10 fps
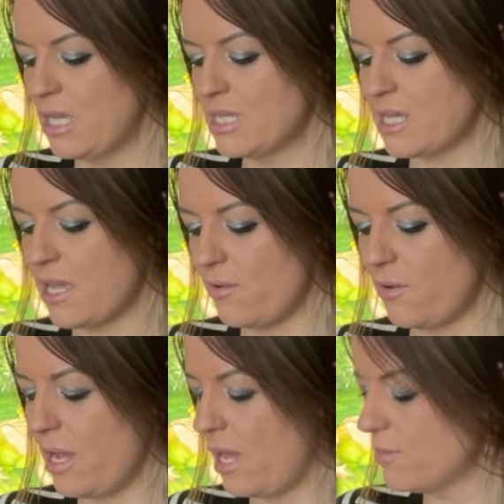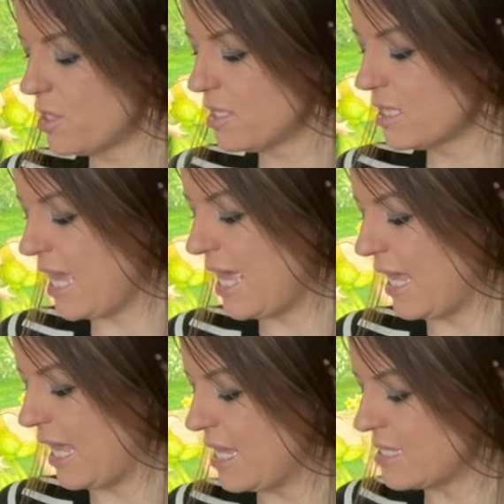So I'm just
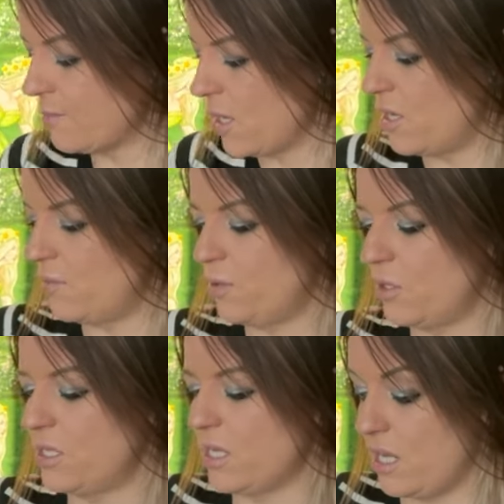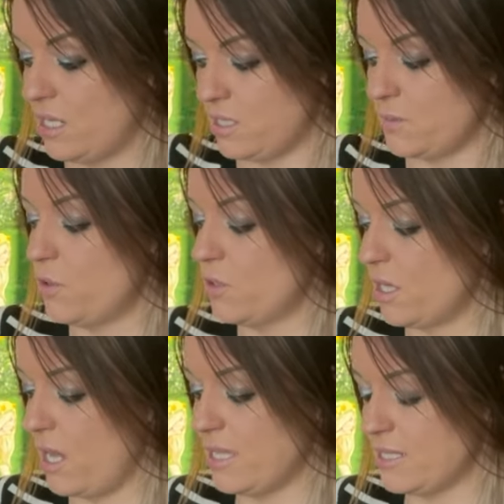getting, as I'm kind of pulling the cards, it's more than
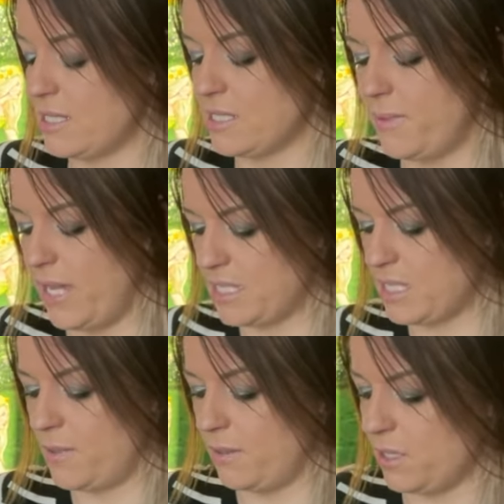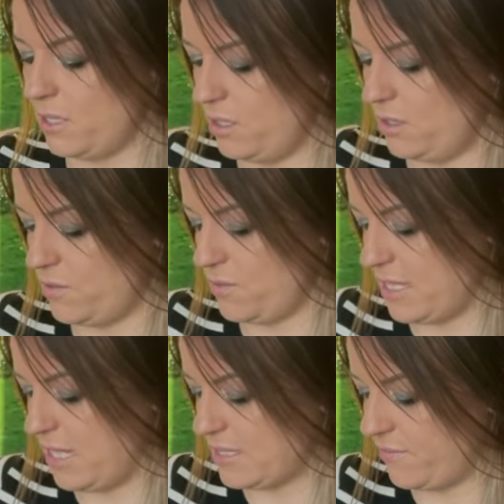I anticipated, but I'm going to use all
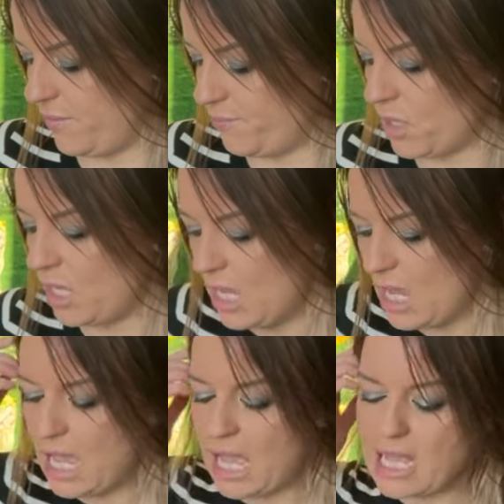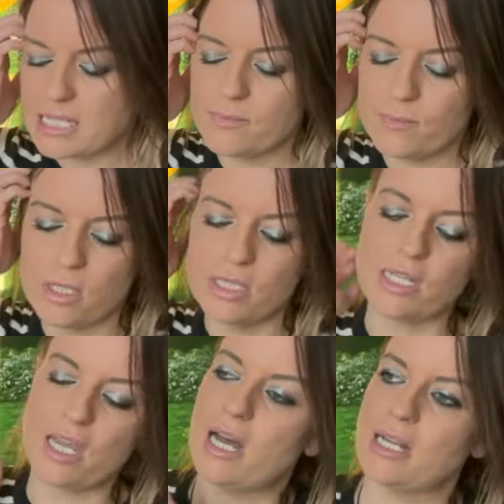six of them. As I'm pulling the
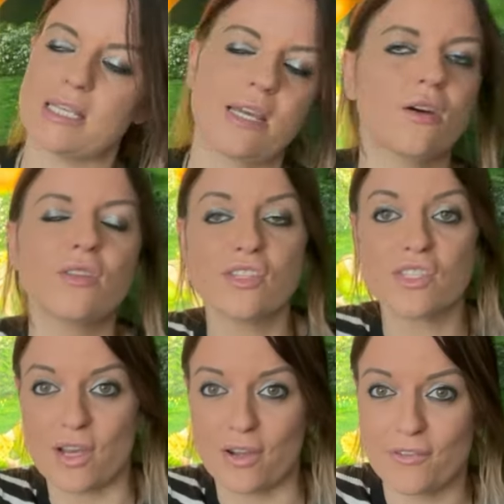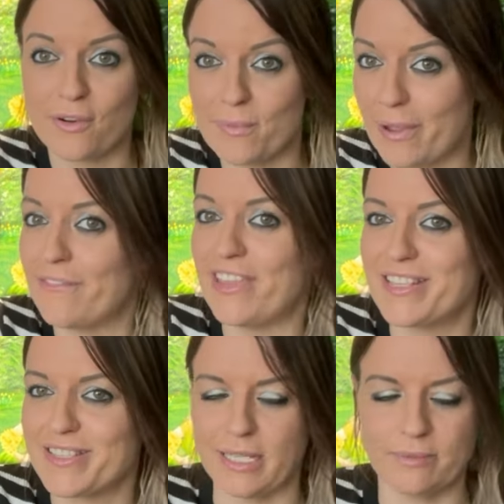cards, I got this song from
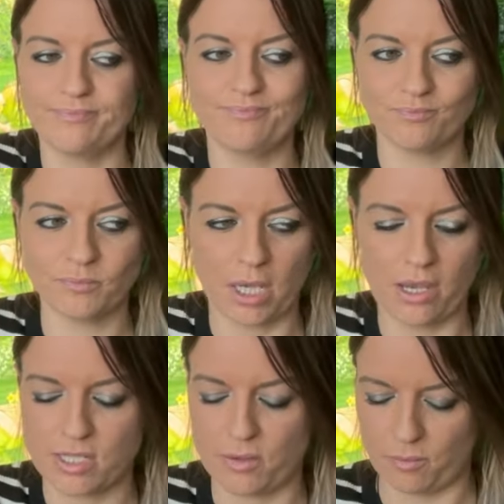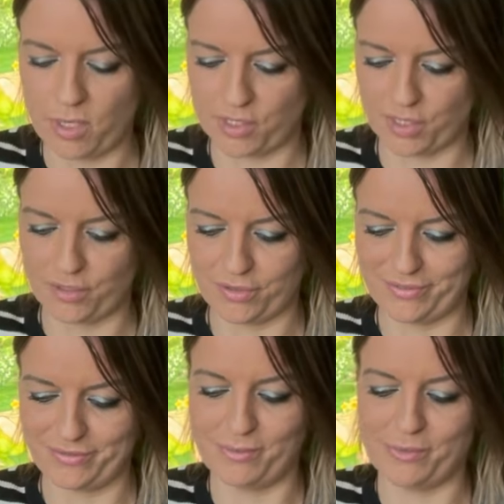Evita. We're going to a musical.
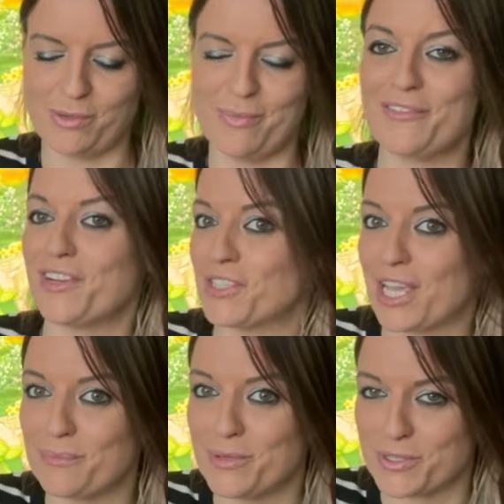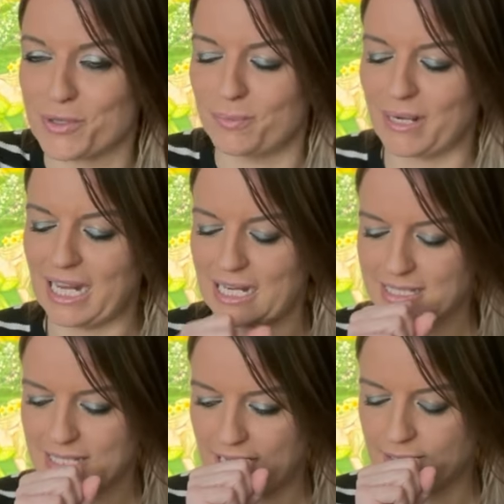We, you might find you get a musical playlist
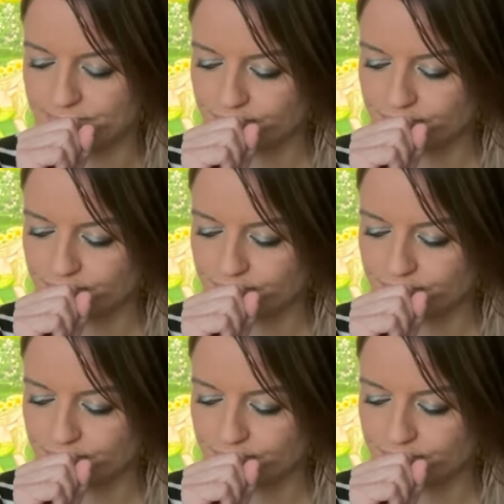today.